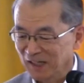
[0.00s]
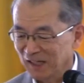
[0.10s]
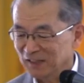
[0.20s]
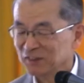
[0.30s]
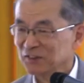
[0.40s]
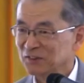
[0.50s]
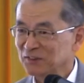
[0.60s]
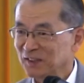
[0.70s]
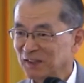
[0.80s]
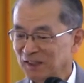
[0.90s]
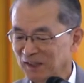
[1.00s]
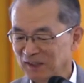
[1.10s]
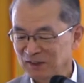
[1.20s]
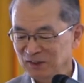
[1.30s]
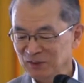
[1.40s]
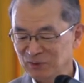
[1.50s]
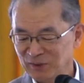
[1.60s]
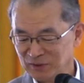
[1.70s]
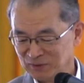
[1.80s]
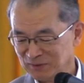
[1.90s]
This is
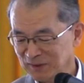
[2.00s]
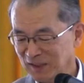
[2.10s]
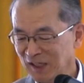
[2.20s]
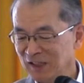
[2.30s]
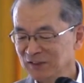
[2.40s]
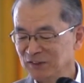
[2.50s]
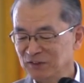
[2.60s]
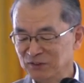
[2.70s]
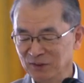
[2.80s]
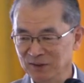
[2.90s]
introduction, and this